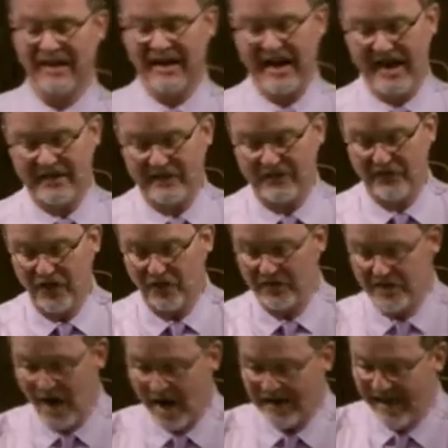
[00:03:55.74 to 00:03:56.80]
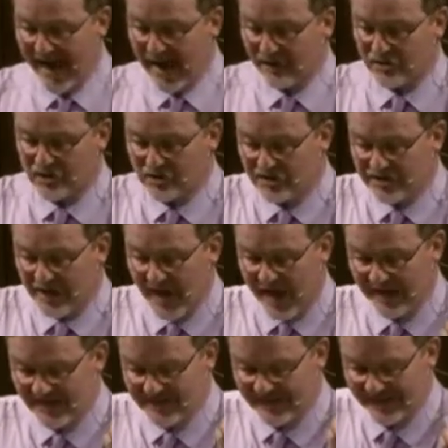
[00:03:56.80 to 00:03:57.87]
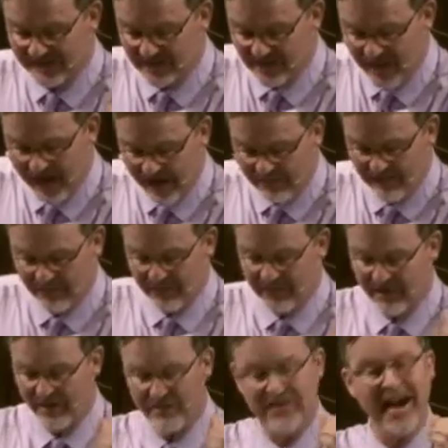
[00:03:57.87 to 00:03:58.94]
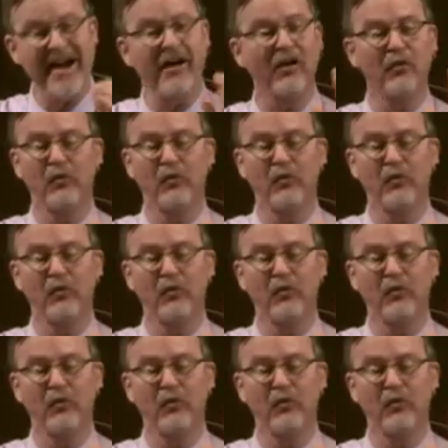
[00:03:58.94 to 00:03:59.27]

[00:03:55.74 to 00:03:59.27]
and if they're not exercised in love, they are